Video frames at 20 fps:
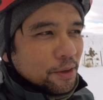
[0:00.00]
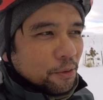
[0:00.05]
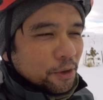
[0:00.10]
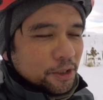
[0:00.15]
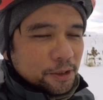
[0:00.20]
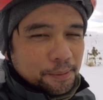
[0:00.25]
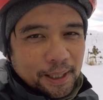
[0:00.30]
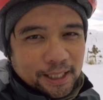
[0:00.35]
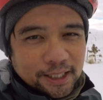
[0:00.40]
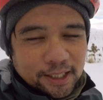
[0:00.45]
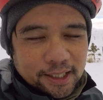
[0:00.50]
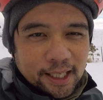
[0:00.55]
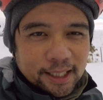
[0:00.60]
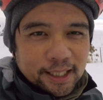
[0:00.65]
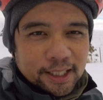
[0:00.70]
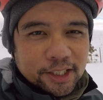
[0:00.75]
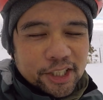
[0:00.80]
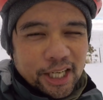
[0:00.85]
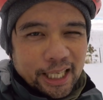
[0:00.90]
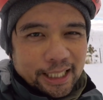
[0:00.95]
which makes it
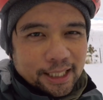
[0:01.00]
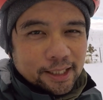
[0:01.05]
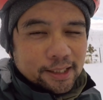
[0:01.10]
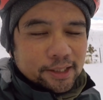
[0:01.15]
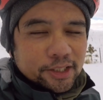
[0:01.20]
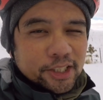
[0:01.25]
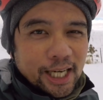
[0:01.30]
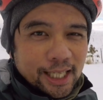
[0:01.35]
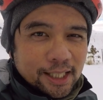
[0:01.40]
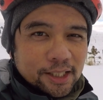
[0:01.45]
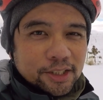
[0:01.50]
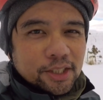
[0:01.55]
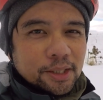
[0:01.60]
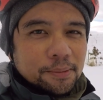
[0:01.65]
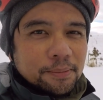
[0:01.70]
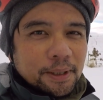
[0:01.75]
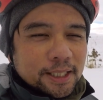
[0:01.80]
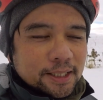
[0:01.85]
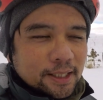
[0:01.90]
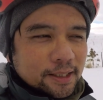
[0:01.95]
kind of
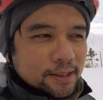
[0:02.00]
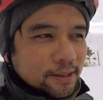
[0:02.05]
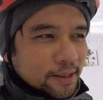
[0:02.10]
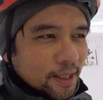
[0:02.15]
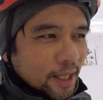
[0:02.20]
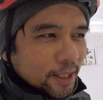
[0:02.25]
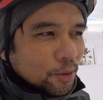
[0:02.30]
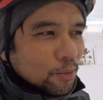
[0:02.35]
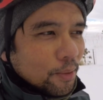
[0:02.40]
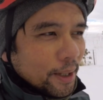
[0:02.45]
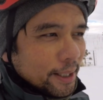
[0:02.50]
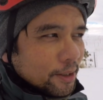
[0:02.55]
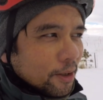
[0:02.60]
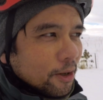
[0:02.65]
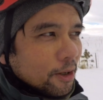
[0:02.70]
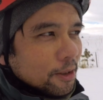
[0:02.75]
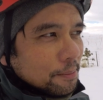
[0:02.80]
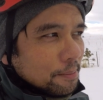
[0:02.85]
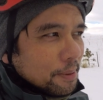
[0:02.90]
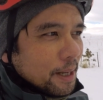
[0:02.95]
challenging because it's not quite
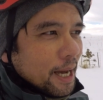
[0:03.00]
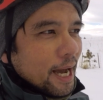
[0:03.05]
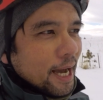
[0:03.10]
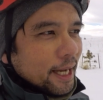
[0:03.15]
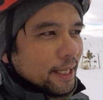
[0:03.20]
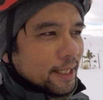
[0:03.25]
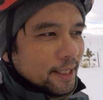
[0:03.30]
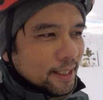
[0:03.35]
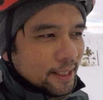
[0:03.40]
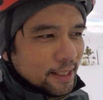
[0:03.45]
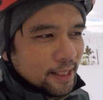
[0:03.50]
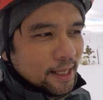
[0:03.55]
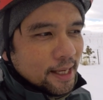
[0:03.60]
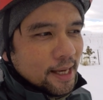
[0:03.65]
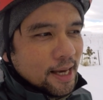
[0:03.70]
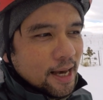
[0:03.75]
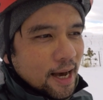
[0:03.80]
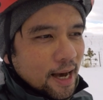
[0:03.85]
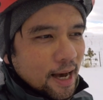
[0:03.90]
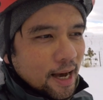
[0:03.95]
hard pack,
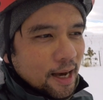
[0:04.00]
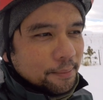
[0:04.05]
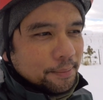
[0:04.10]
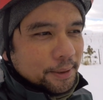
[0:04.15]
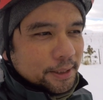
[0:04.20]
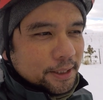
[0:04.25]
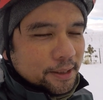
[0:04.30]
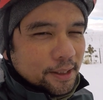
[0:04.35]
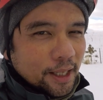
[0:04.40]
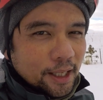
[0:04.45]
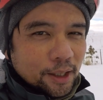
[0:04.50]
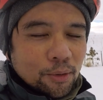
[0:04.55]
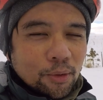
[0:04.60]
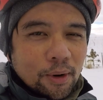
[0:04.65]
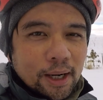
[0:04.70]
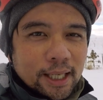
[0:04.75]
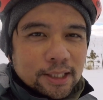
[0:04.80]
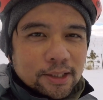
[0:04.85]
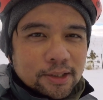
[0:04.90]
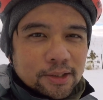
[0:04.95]
but it's not
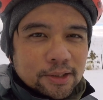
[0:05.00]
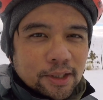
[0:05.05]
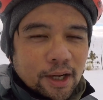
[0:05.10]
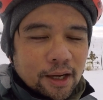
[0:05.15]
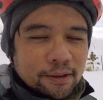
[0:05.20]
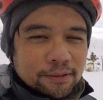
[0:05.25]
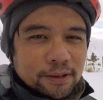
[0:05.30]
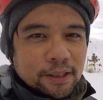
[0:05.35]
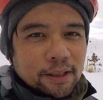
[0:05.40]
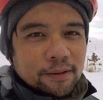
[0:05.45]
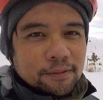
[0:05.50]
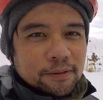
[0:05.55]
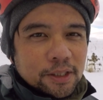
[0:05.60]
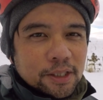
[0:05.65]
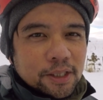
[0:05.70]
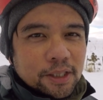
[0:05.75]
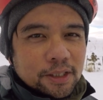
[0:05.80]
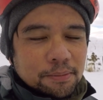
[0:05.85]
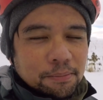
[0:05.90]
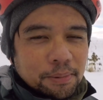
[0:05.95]
quite soft enough to
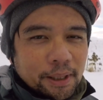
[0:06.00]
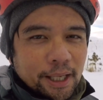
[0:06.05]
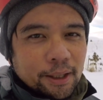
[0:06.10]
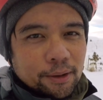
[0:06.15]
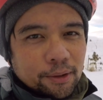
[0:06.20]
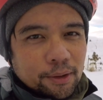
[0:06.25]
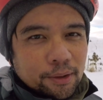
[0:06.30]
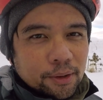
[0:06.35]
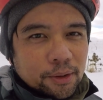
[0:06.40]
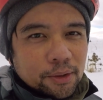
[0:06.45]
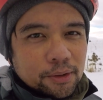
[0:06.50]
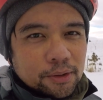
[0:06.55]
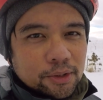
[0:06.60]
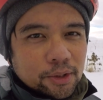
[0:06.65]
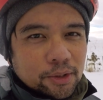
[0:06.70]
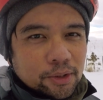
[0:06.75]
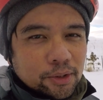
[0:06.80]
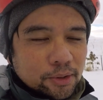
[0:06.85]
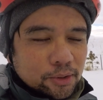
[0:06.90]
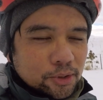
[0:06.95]
just plow through.
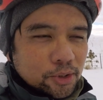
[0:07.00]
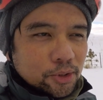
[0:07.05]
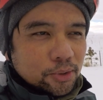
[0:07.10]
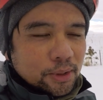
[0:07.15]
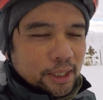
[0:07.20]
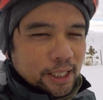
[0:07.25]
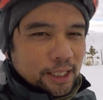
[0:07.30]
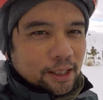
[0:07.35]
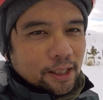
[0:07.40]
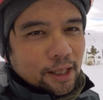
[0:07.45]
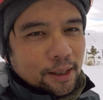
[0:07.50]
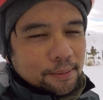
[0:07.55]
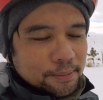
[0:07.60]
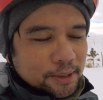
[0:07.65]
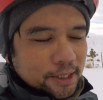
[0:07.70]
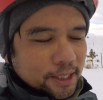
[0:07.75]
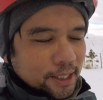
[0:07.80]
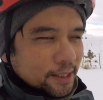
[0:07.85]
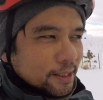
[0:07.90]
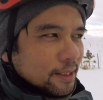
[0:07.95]
So you do hit
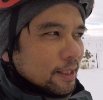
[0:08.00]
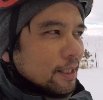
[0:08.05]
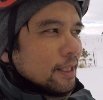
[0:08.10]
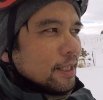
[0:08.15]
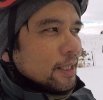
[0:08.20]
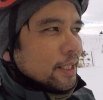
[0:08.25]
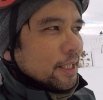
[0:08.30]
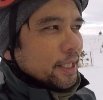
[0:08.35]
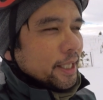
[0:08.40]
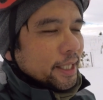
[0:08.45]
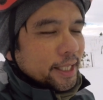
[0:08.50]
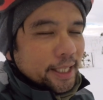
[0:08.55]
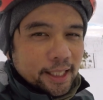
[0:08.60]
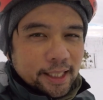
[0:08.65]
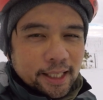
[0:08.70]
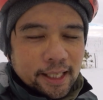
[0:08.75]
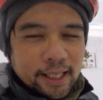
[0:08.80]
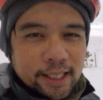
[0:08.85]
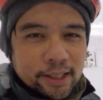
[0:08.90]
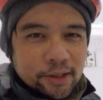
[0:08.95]
lumps and you
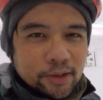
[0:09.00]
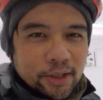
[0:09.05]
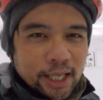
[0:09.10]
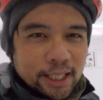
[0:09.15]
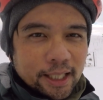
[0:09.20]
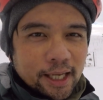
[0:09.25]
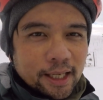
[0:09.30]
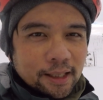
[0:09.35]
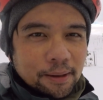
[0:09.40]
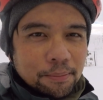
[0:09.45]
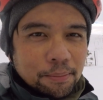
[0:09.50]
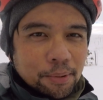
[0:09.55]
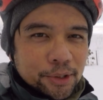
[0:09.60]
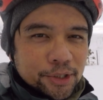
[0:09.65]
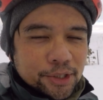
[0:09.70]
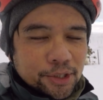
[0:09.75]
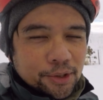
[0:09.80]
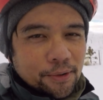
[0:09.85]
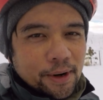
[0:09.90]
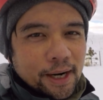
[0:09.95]
get kind of
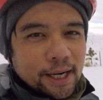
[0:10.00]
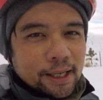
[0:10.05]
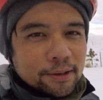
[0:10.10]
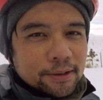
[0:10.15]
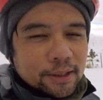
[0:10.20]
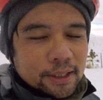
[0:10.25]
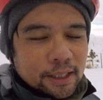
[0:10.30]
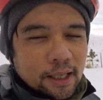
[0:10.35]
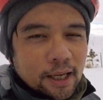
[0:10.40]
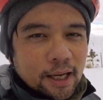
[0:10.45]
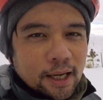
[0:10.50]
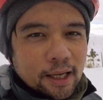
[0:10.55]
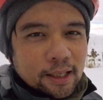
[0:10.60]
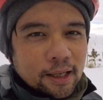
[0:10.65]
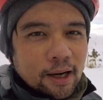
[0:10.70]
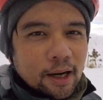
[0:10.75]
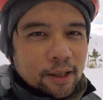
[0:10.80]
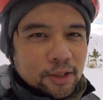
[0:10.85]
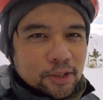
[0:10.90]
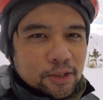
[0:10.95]
pushed around
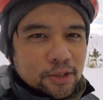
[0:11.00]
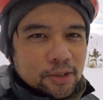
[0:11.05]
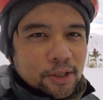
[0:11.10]
on the